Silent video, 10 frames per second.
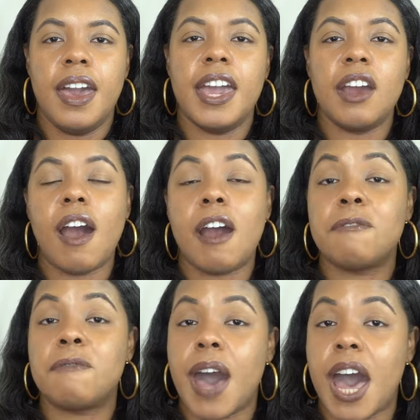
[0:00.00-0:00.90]
Here are
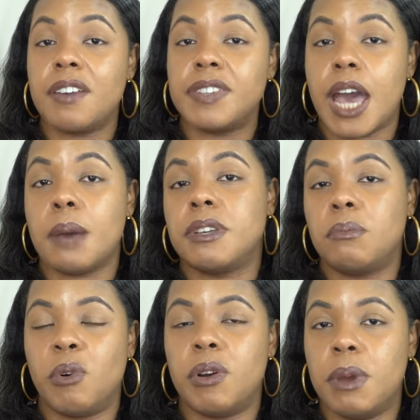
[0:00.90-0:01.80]
five types
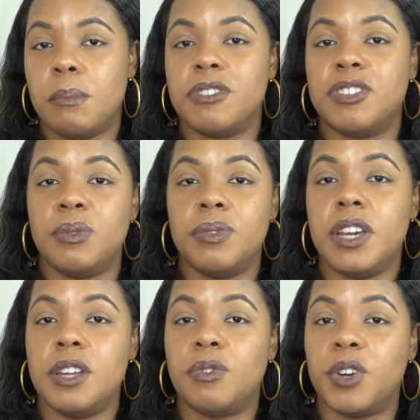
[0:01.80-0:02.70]
of board members you
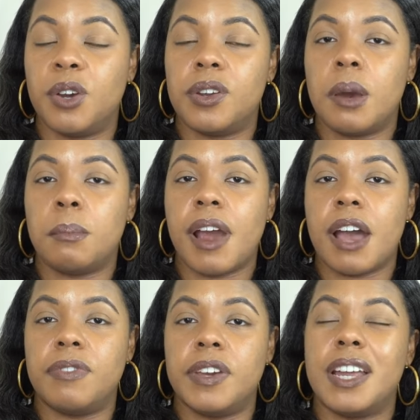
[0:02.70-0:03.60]
need for your
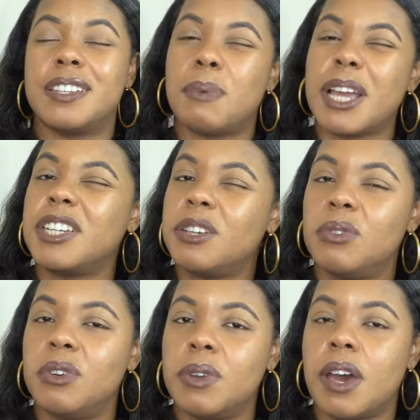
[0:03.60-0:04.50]
nonprofit, especially you
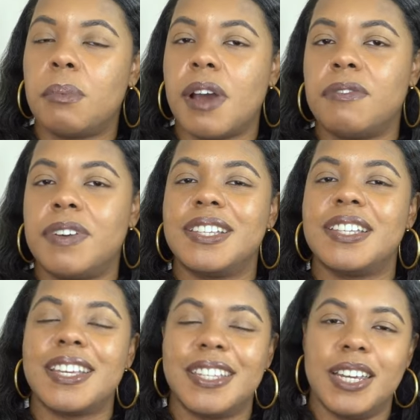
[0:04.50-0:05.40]
new
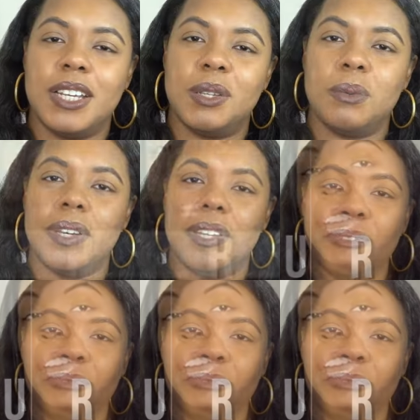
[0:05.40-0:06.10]
nonprofits. Let's get into it.